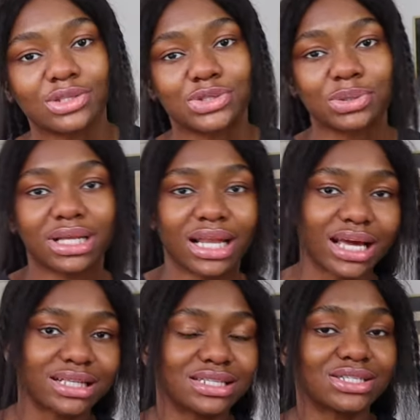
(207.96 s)
do it
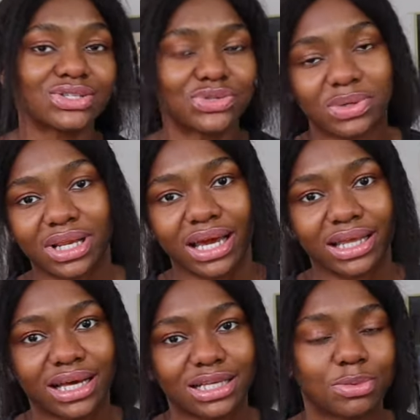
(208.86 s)
like this, do it like
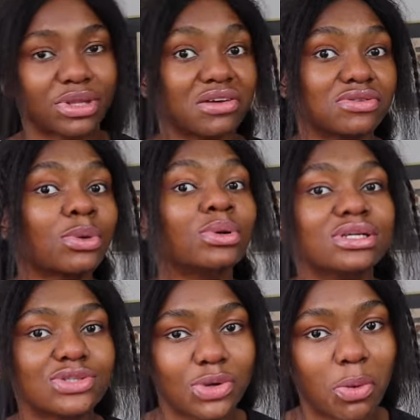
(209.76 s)
that. But there is only
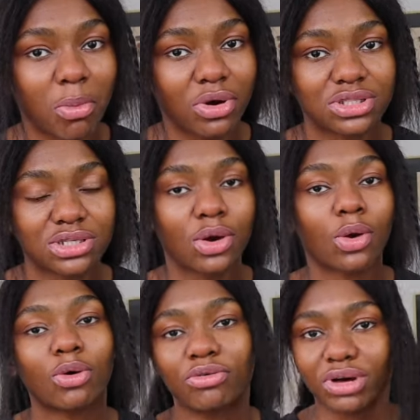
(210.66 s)
so much
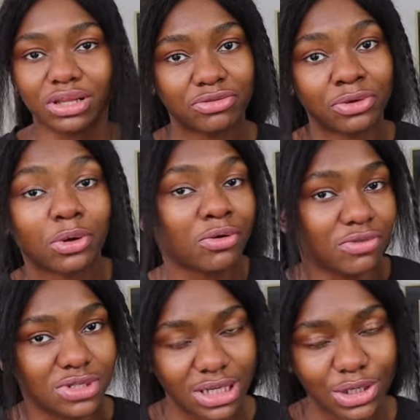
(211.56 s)
over the phone
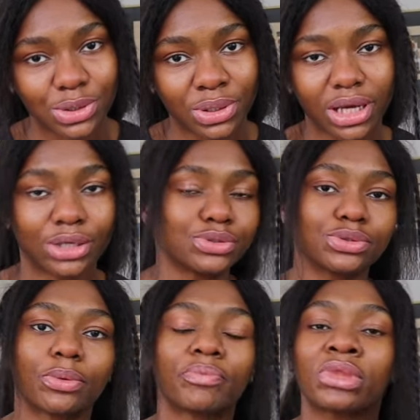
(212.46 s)
conversation can
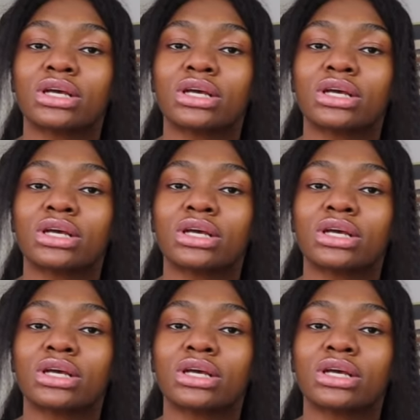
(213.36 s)
do.